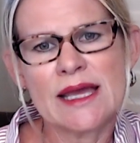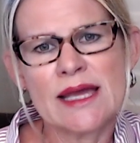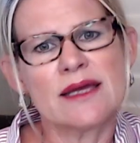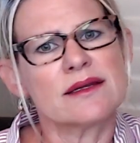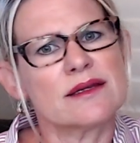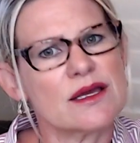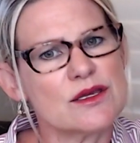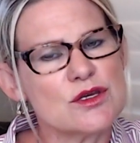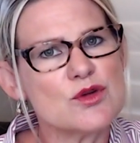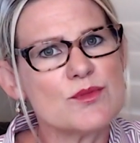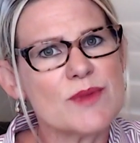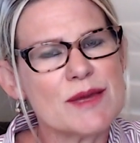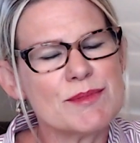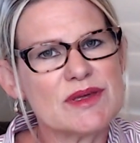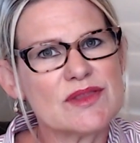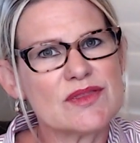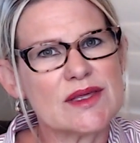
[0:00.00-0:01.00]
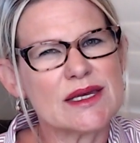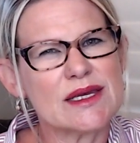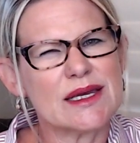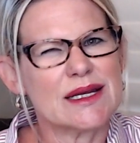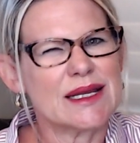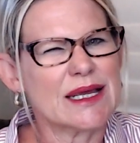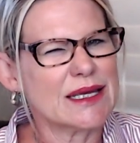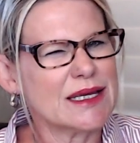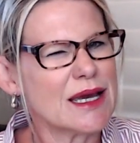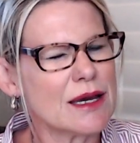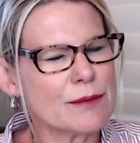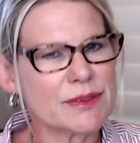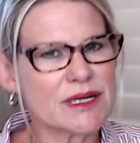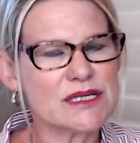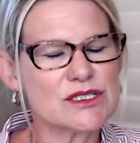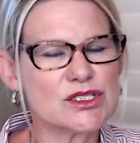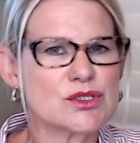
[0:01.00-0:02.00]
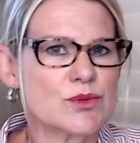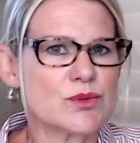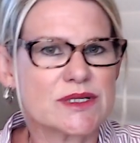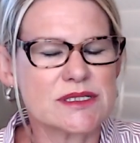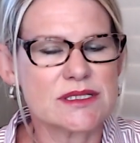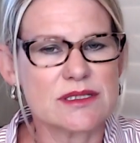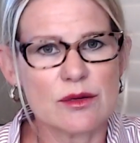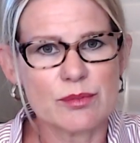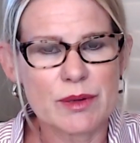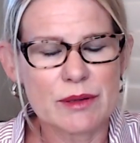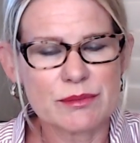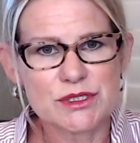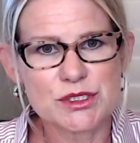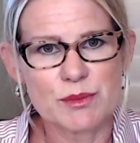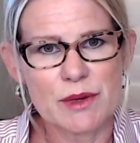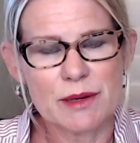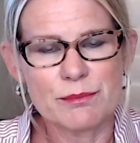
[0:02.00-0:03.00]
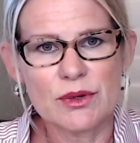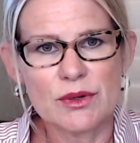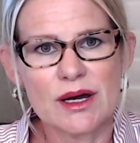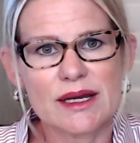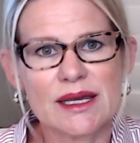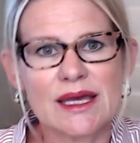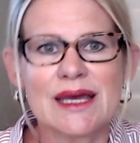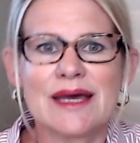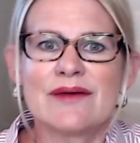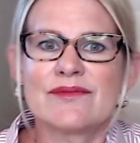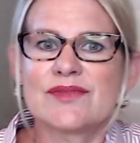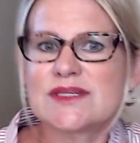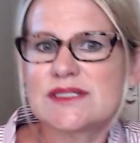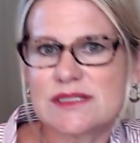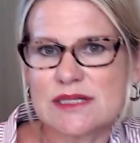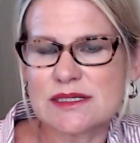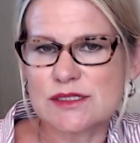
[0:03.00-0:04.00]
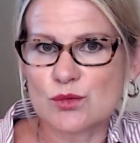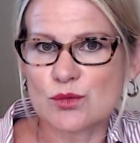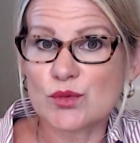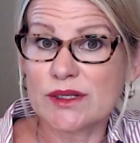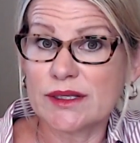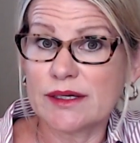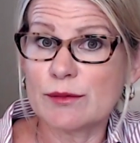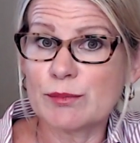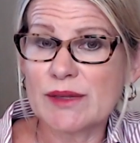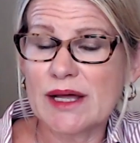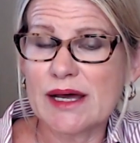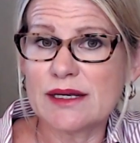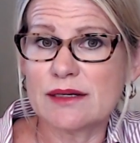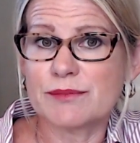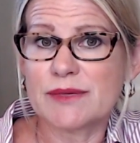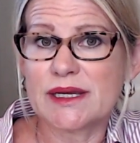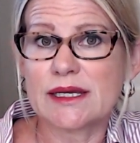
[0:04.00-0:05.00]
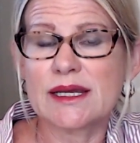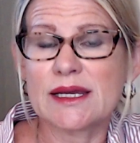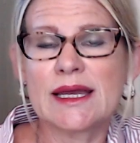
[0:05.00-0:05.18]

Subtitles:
Now you may be thinking, yeah, but I just want to self-publish my book. This doesn't really apply to me.